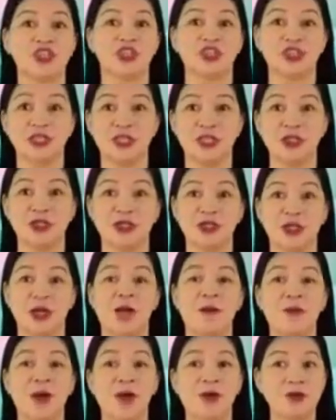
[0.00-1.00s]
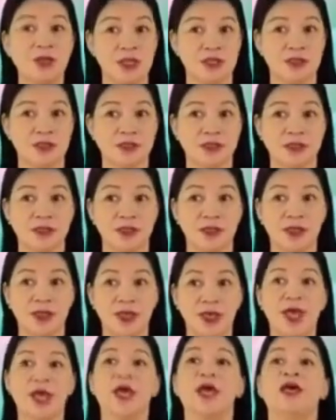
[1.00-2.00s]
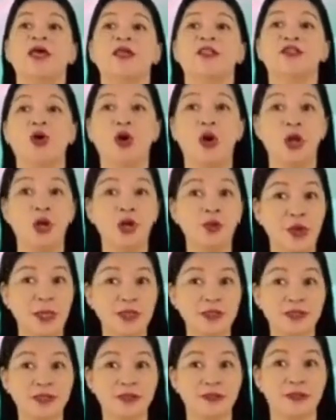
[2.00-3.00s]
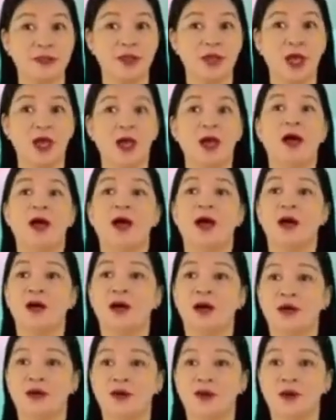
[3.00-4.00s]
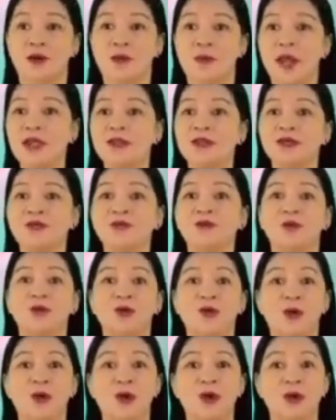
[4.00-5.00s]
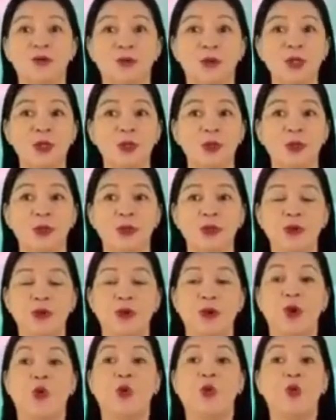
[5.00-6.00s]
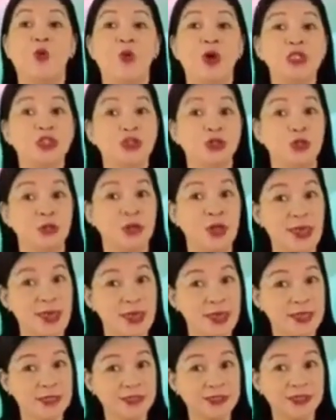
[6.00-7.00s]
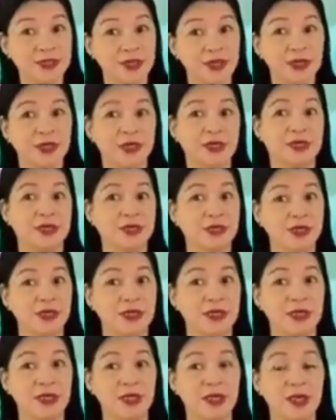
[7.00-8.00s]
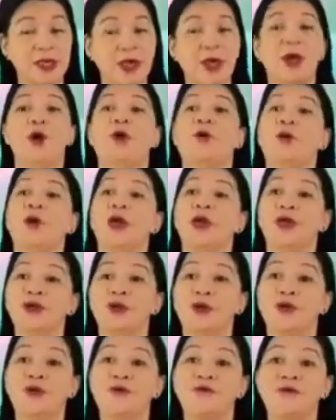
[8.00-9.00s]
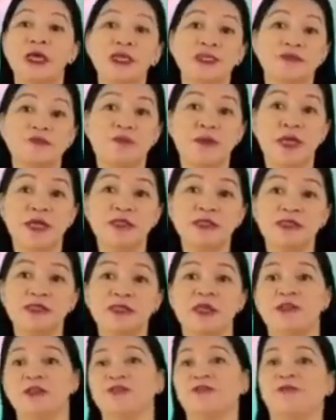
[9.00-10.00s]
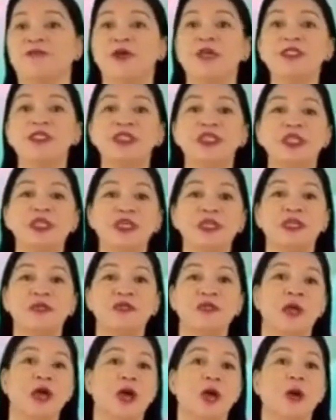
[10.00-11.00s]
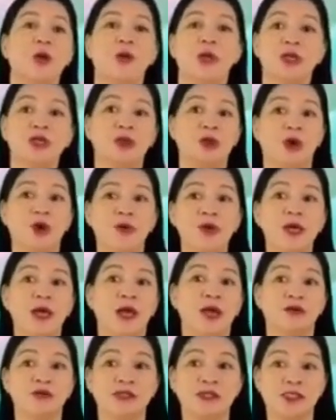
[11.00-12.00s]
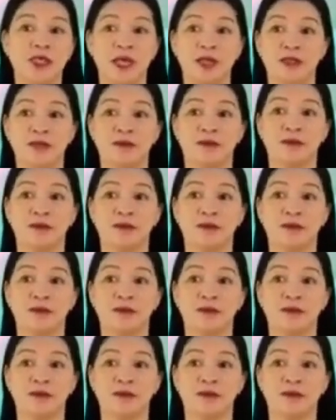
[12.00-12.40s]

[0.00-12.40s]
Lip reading: your teacher about it. And always, a reminder for all of you, wash your hands regularly, wear your face mask and face shield when going outside.